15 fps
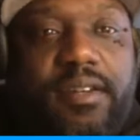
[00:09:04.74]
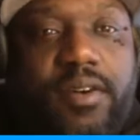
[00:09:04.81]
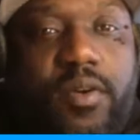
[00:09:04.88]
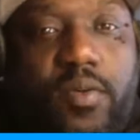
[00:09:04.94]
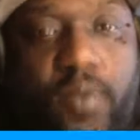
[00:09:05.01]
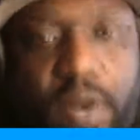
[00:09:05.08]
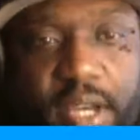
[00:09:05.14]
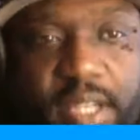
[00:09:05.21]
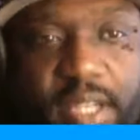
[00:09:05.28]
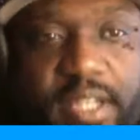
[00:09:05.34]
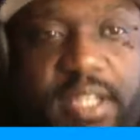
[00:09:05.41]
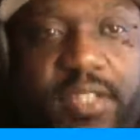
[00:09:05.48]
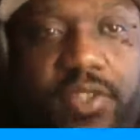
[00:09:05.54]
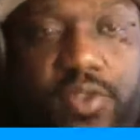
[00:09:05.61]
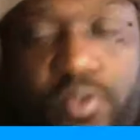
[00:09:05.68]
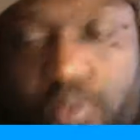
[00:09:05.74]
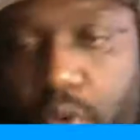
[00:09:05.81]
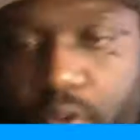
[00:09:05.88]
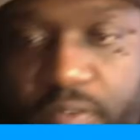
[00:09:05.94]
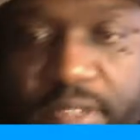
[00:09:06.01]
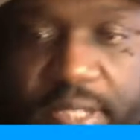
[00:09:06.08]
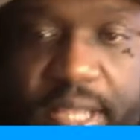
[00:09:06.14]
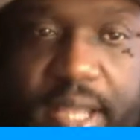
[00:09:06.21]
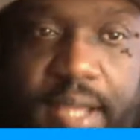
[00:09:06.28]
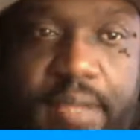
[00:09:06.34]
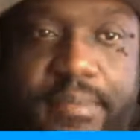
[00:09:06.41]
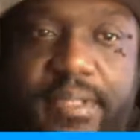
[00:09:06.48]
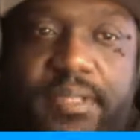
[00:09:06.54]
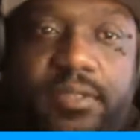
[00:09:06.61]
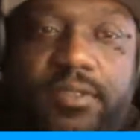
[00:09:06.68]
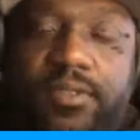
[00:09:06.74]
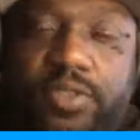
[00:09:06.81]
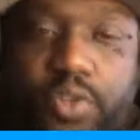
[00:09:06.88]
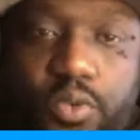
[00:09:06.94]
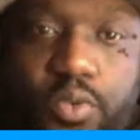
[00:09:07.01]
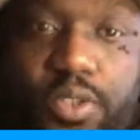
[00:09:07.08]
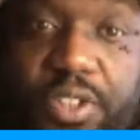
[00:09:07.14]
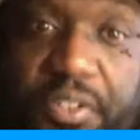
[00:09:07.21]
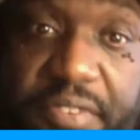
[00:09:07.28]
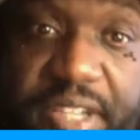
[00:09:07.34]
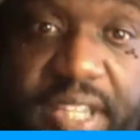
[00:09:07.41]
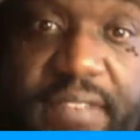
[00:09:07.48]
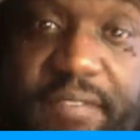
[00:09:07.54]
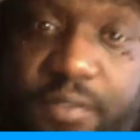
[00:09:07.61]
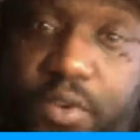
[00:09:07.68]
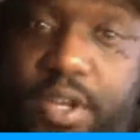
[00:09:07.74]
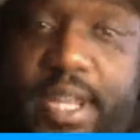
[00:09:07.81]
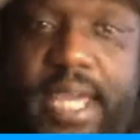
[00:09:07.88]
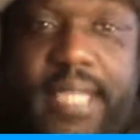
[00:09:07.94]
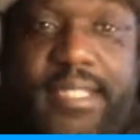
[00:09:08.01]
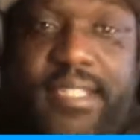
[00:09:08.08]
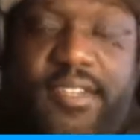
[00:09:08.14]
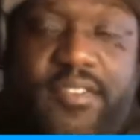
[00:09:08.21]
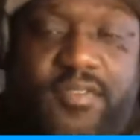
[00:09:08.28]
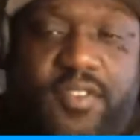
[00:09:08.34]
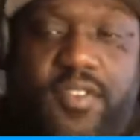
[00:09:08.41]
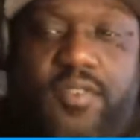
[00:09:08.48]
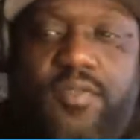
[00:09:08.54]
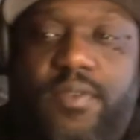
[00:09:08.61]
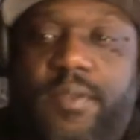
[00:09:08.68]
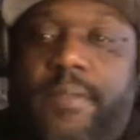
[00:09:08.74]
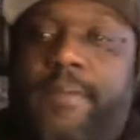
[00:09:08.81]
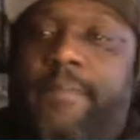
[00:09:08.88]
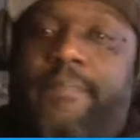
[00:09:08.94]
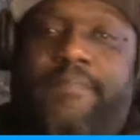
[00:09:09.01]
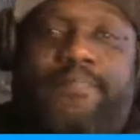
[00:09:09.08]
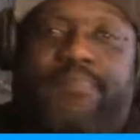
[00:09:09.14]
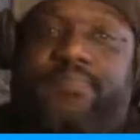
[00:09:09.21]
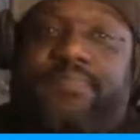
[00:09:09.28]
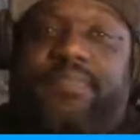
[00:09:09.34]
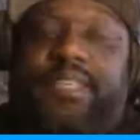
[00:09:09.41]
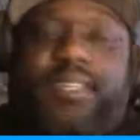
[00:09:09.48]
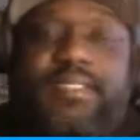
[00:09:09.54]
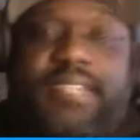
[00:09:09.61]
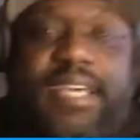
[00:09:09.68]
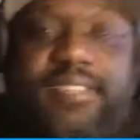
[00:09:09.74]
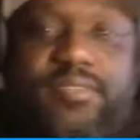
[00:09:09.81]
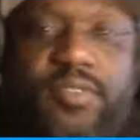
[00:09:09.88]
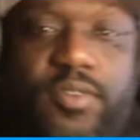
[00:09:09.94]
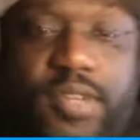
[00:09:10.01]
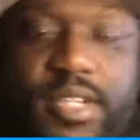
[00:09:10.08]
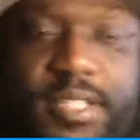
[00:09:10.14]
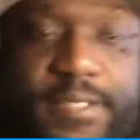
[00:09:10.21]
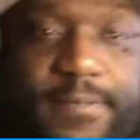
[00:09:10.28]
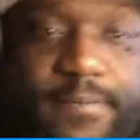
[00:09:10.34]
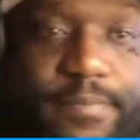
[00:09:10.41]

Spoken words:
1 and 2 overtimes, 2 and 3 and 4 nights in a row. That's no good.